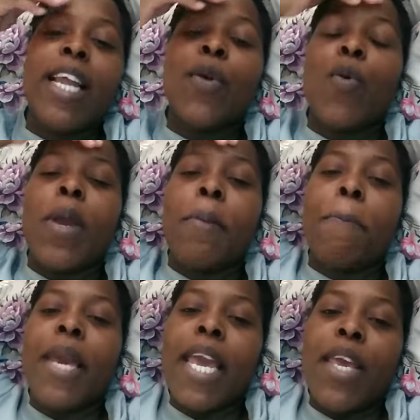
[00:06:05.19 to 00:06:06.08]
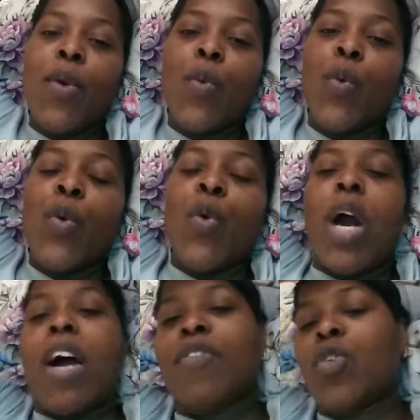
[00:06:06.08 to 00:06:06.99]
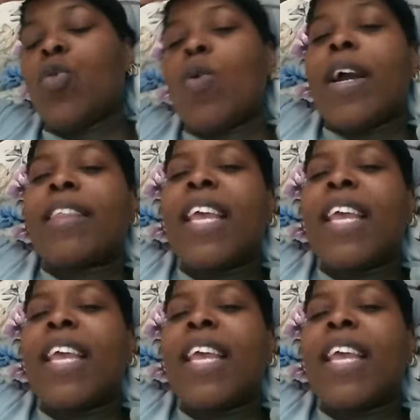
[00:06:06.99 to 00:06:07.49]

you, we pay you, you have to work.